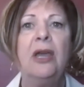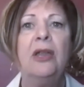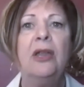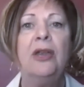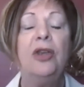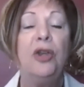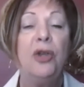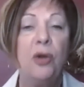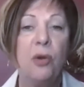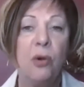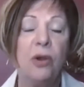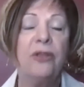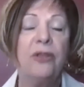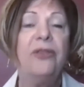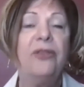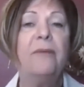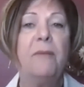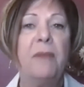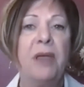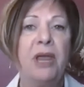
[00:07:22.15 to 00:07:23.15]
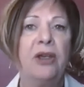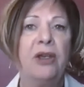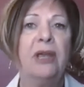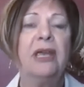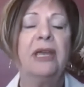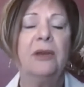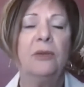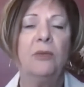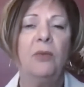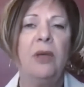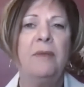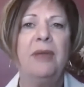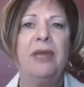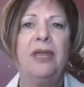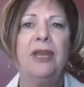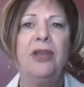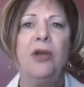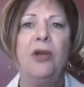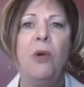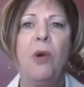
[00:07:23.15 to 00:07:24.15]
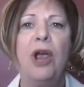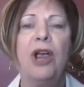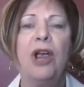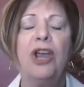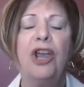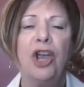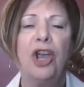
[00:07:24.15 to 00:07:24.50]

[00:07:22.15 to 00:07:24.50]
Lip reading: North American women who are